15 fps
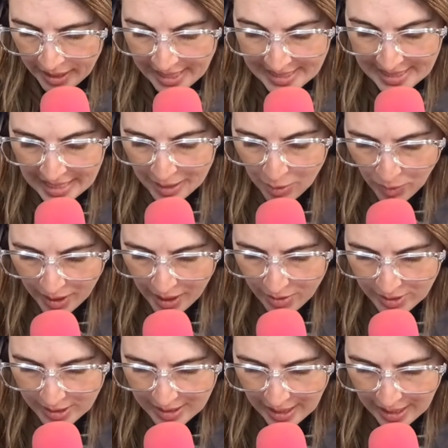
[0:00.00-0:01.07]
Is anyone
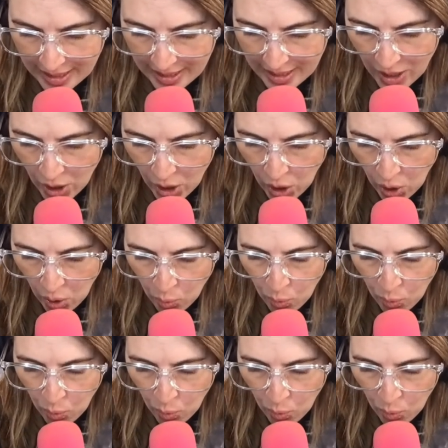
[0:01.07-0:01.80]
else like does